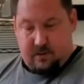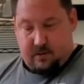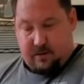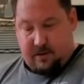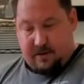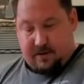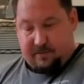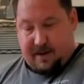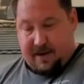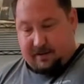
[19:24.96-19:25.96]
and it is
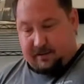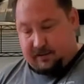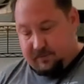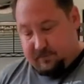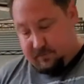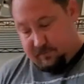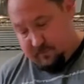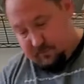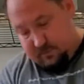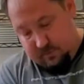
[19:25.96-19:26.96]
back to
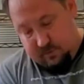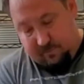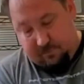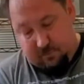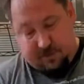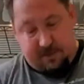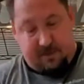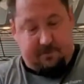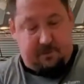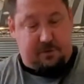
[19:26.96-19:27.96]
fully
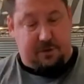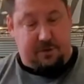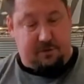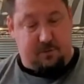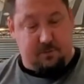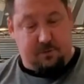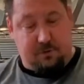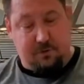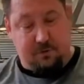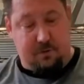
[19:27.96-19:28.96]
functioning
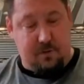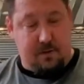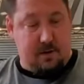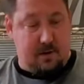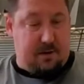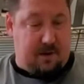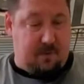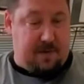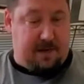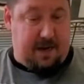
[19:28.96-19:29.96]
turbocharger
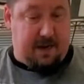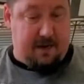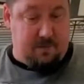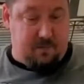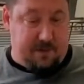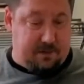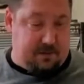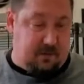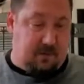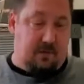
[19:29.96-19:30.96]
that we can
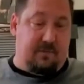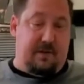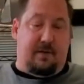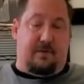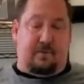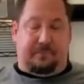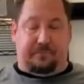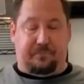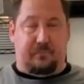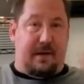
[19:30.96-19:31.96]
reinstall on the vehicle.
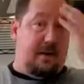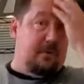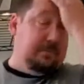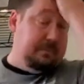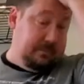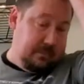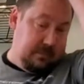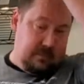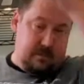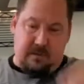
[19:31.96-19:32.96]
Now,
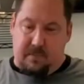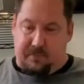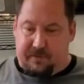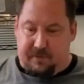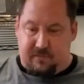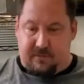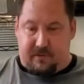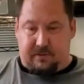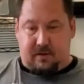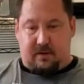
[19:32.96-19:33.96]
a couple things we
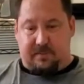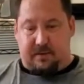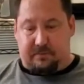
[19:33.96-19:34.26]
want to talk about.